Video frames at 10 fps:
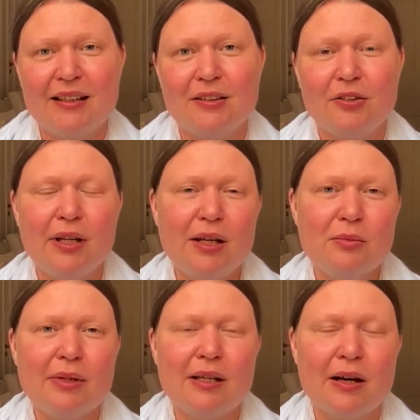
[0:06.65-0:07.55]
Today,
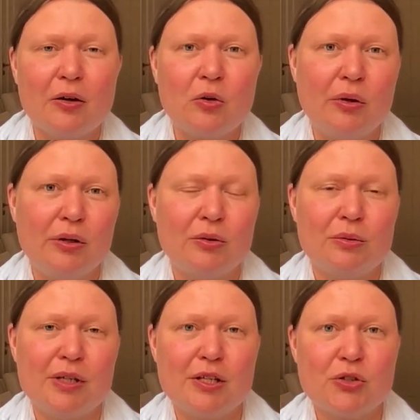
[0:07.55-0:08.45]
we are going to
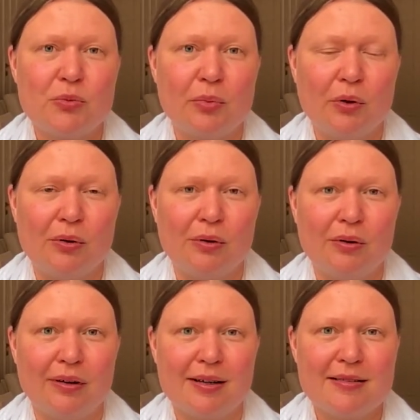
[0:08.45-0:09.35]

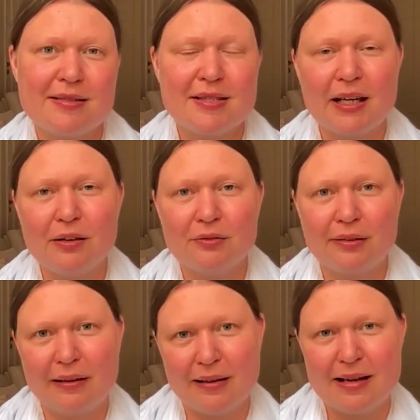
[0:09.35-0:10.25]
explore self
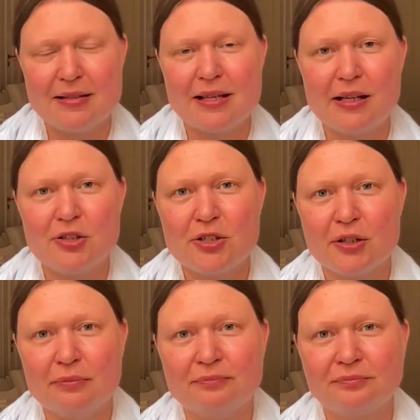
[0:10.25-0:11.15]
realization.